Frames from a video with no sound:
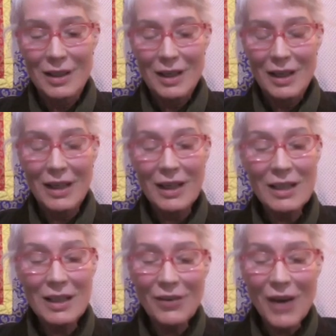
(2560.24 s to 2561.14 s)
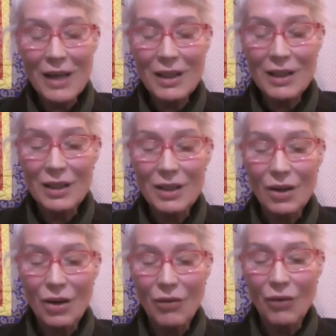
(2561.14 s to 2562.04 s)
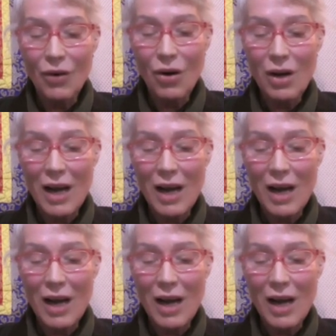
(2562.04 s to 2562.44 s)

It is the basis of all